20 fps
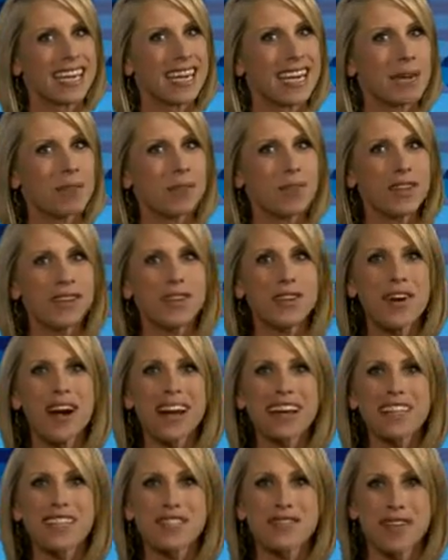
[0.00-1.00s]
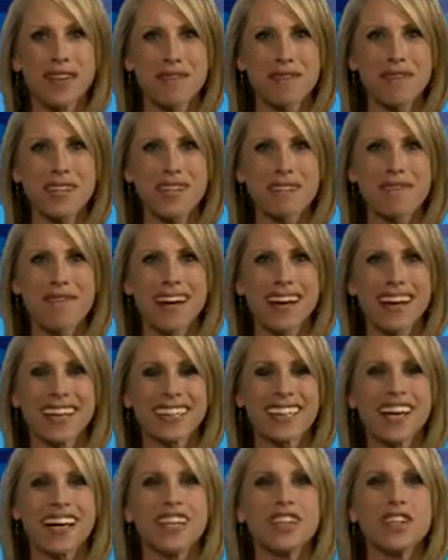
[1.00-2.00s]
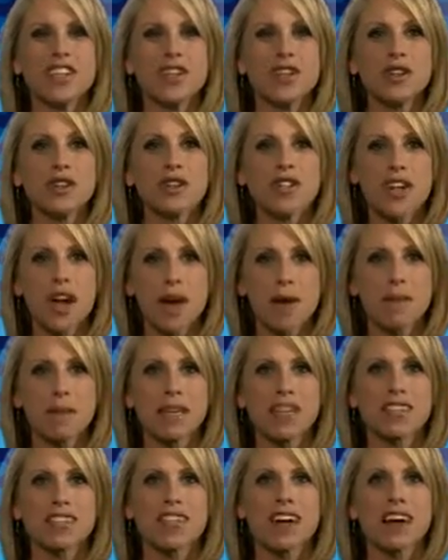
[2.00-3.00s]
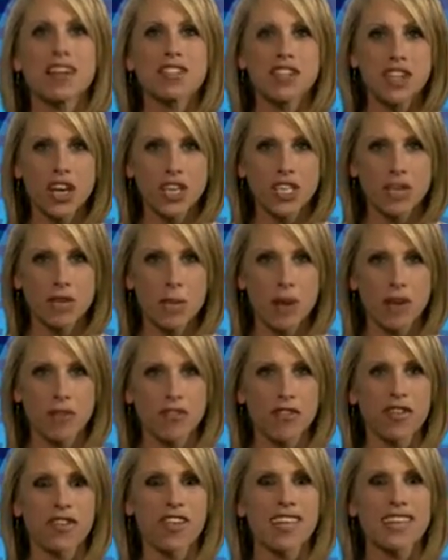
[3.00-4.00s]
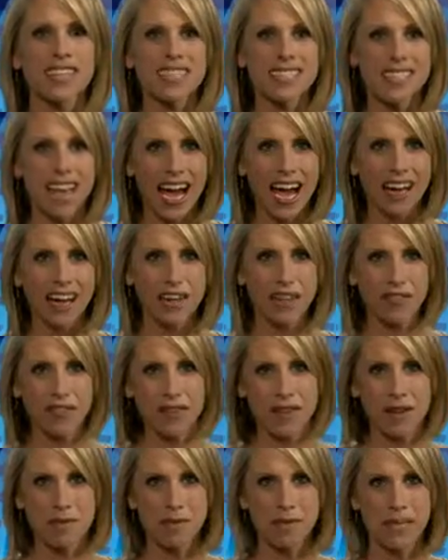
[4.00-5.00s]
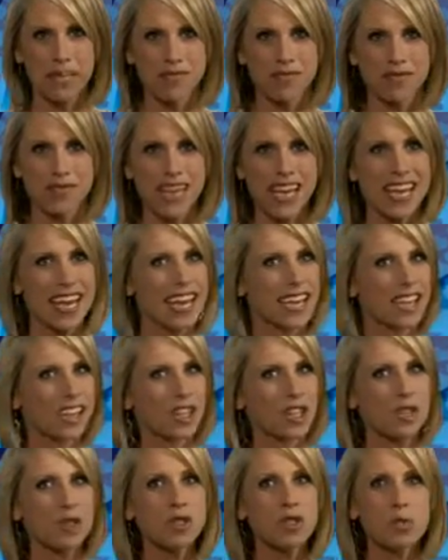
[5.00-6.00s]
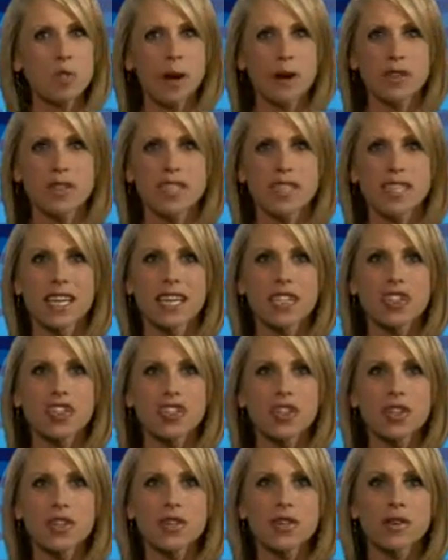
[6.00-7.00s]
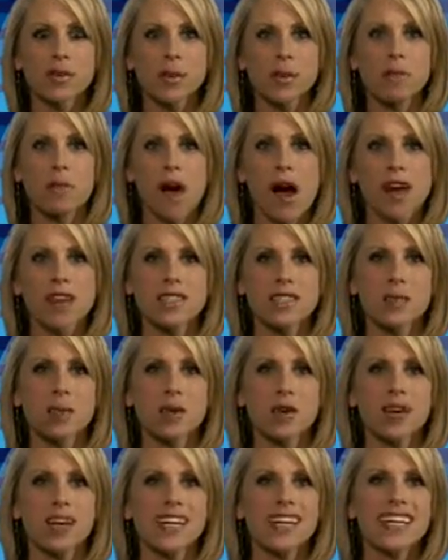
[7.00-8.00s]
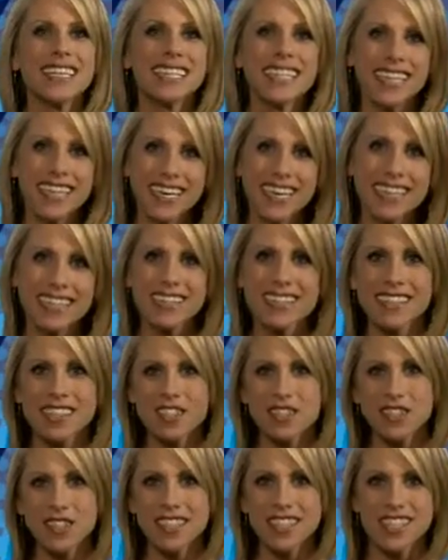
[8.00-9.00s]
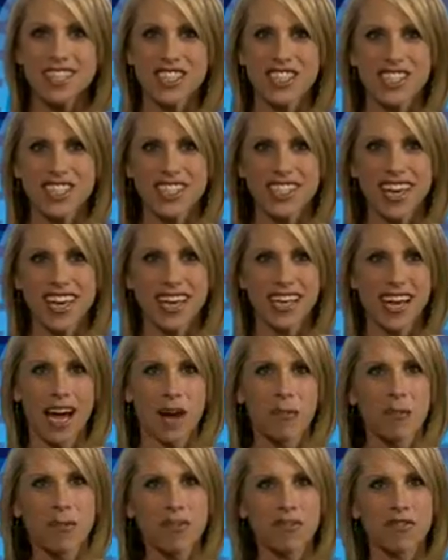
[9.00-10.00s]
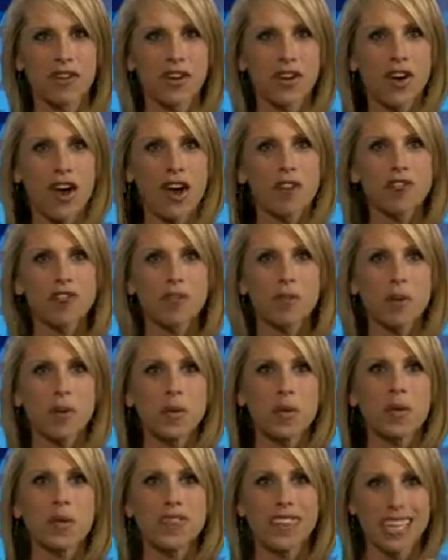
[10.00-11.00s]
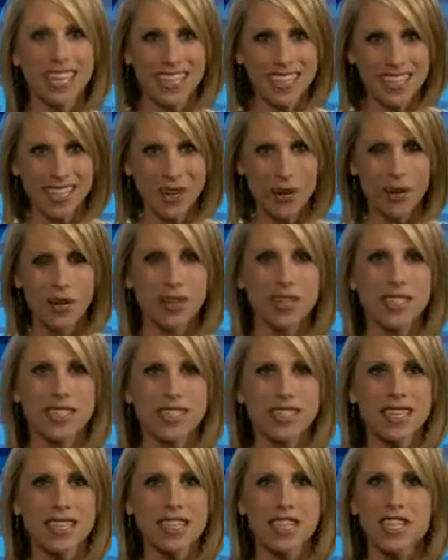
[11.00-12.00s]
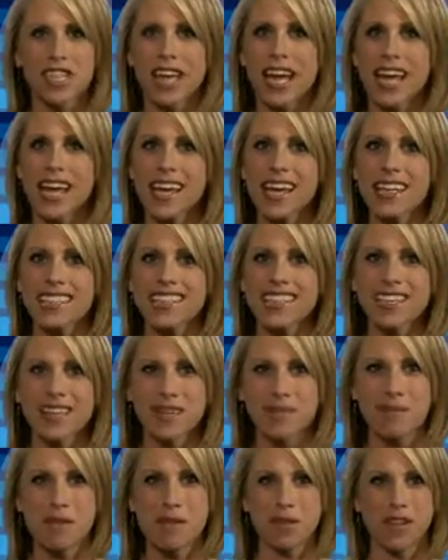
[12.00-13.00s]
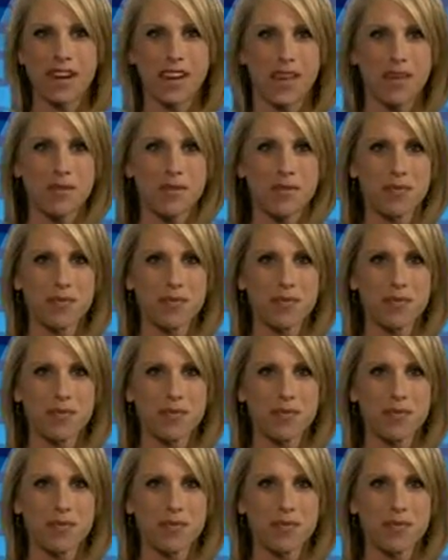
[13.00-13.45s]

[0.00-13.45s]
Keep the new hire's family in mind. A new job means adjustment for the entire family. Include spouses and children when possible to ease the transition and help them feel comfortable within the organization and community.